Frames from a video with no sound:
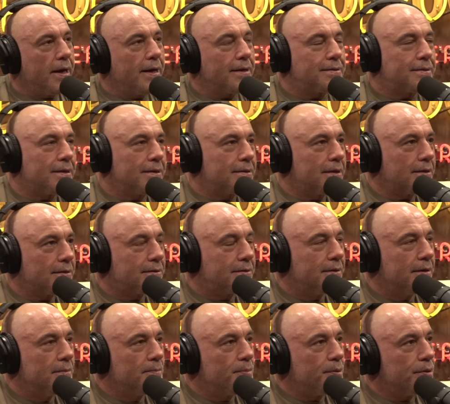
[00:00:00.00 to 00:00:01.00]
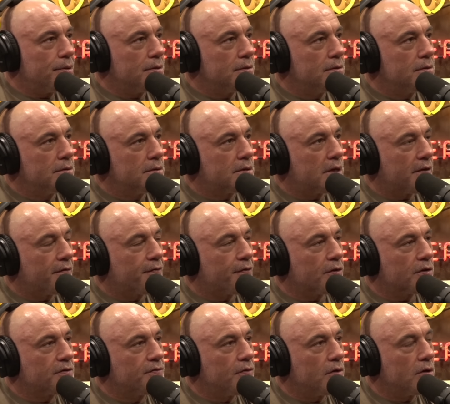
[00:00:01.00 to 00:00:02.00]
it's not that simple. It's like,
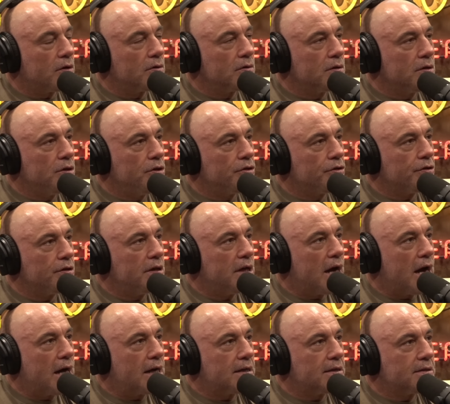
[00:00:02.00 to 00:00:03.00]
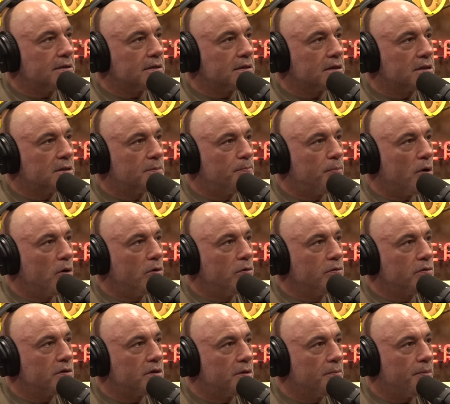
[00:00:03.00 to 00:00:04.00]
first of all, you're not as
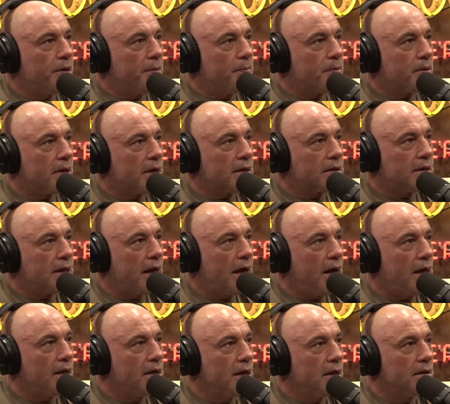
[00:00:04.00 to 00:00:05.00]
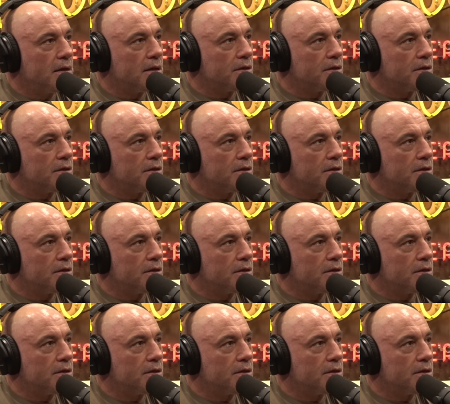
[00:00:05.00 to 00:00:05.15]
exposed to people like that unless